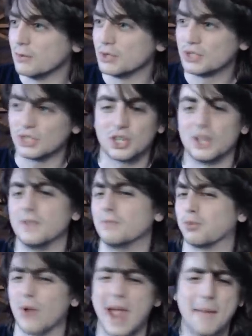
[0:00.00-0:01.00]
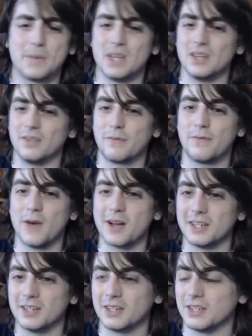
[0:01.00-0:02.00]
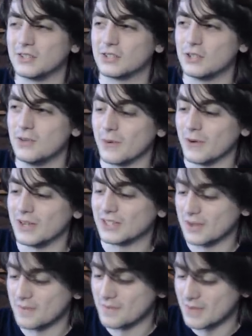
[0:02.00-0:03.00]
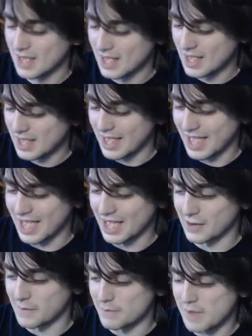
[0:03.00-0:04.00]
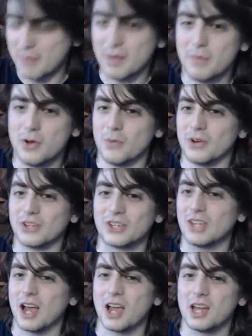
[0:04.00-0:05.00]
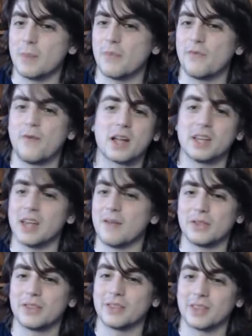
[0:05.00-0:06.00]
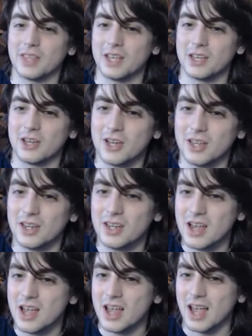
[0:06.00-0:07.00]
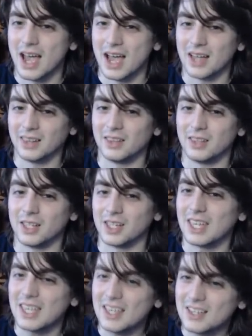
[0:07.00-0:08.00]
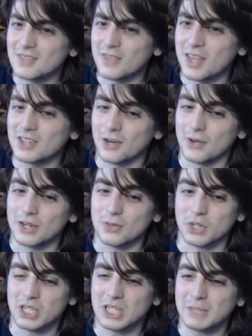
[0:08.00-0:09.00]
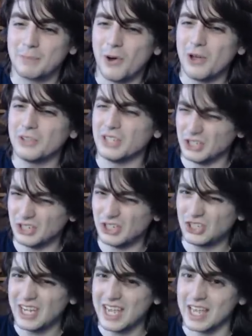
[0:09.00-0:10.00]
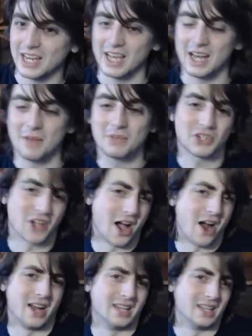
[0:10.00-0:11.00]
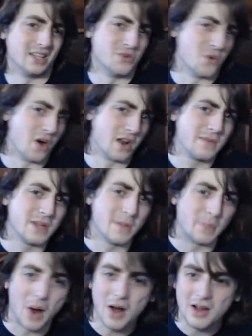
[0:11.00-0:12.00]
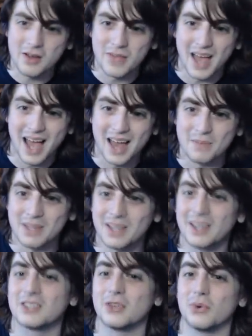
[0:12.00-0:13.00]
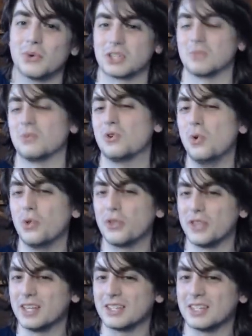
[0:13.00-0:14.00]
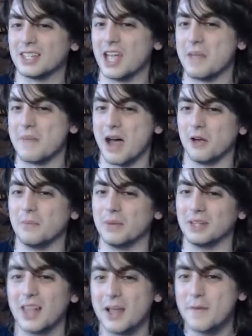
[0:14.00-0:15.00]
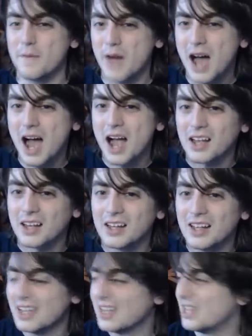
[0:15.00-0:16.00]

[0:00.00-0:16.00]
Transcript: It was just rampant fucking consumerism and baby boomers sucking up fucking everything that they could, and the kids of that generation were spoiled as shit, and I'm sorry that you want to be a part of that because there were some cool things that came out, but like, fuck,